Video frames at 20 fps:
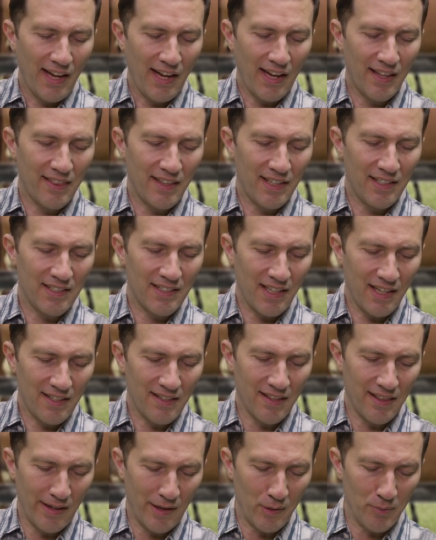And they said
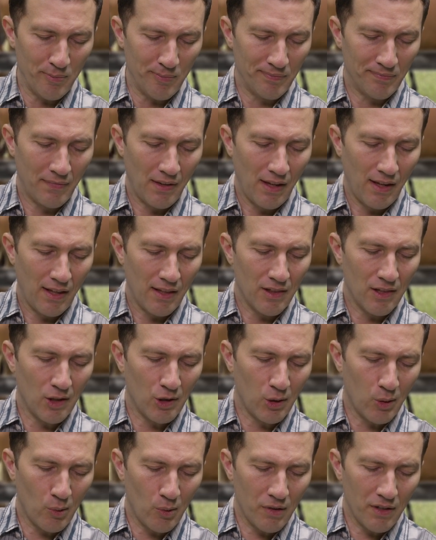to them,
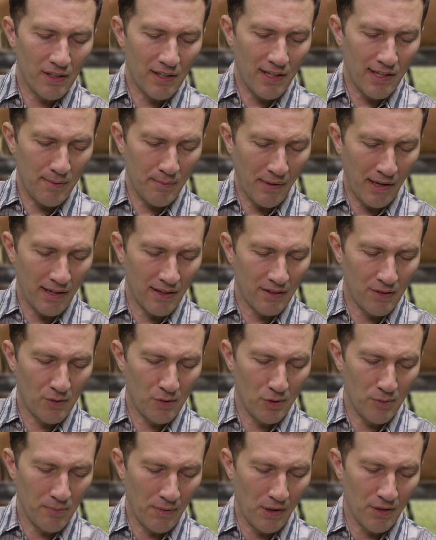The Lord commanded
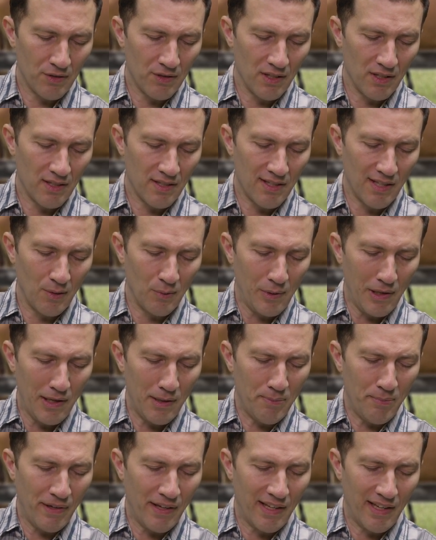through Moses that
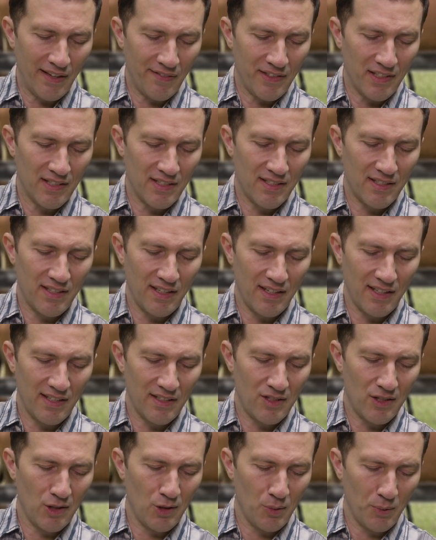we be given
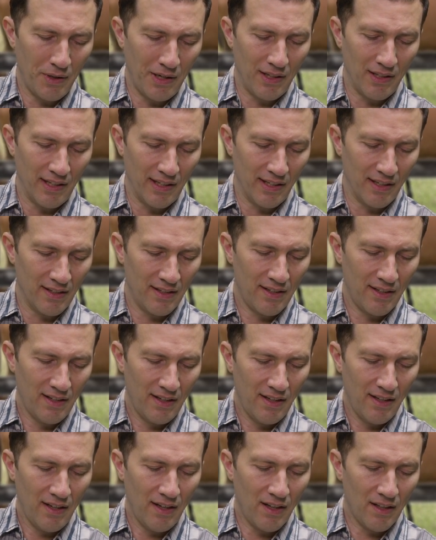cities to dwell in,
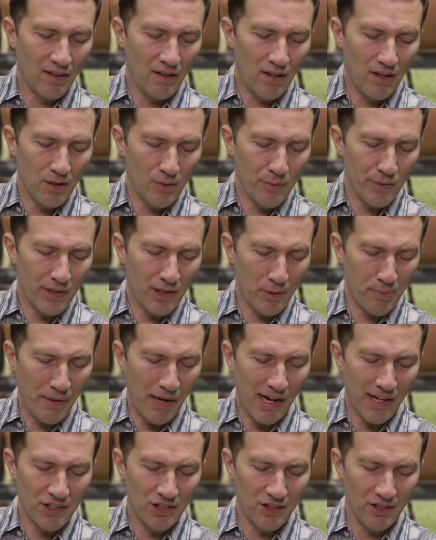along with their
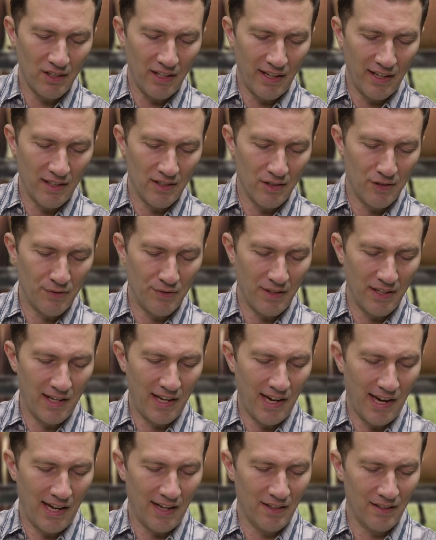pasture lands for the
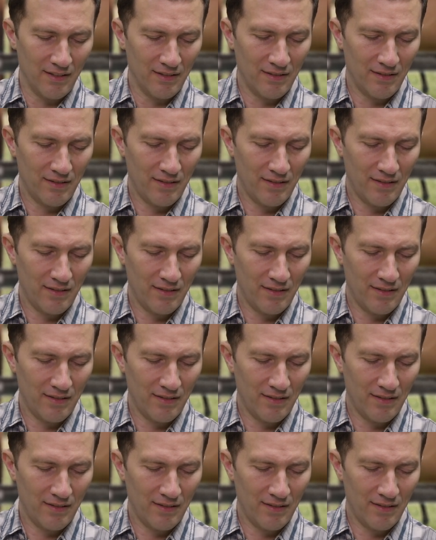cattle.